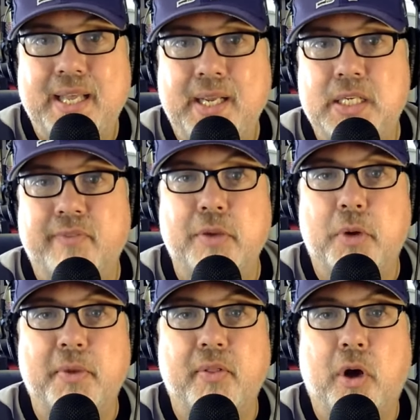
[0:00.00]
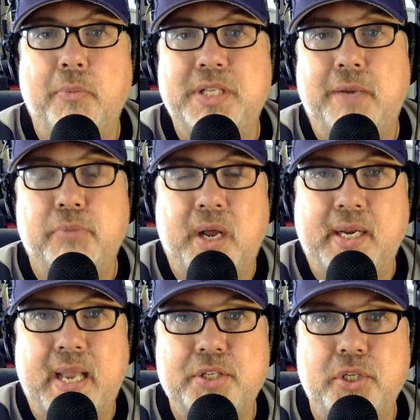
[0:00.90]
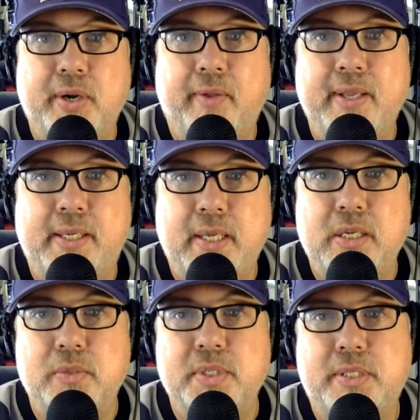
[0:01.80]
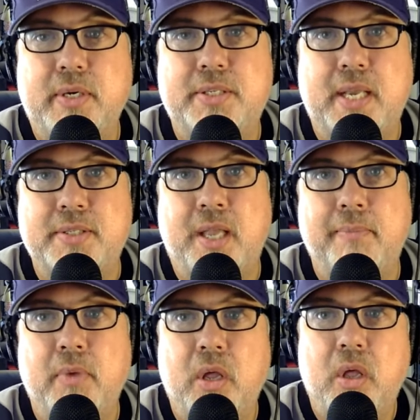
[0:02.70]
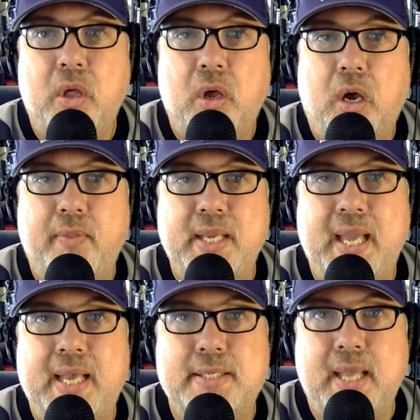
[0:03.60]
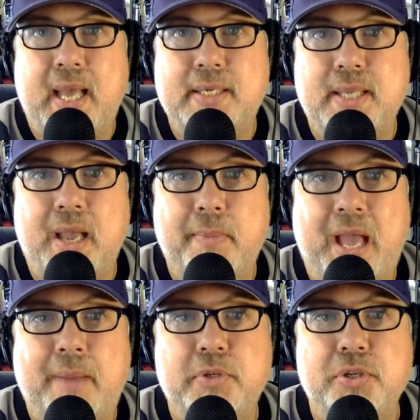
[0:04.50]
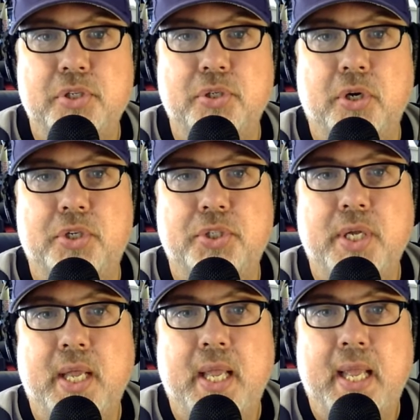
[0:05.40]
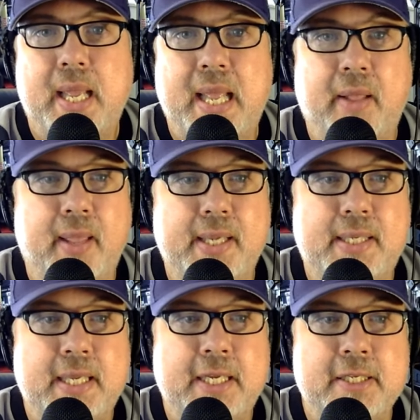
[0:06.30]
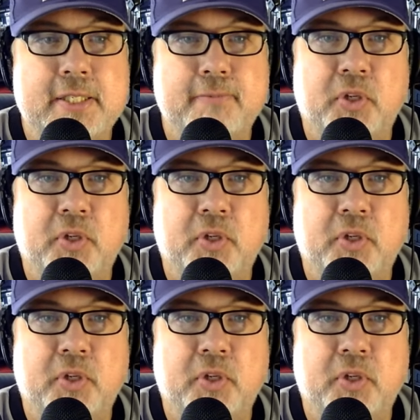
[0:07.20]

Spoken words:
Catch every moment of the hometown broadcast to your LA Kings with SiriusXM on the SXM app. Just search LA Kings.